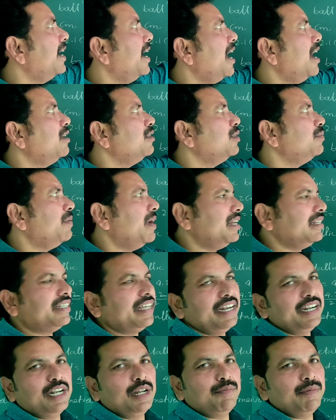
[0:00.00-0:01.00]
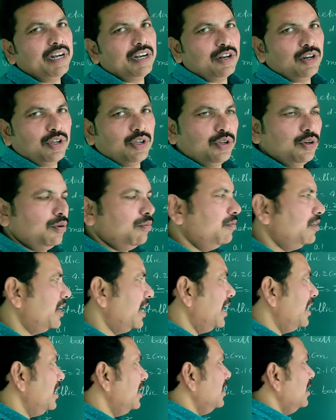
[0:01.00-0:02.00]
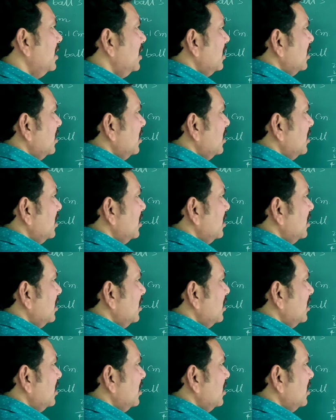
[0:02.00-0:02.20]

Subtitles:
grams per centimeter cube, right?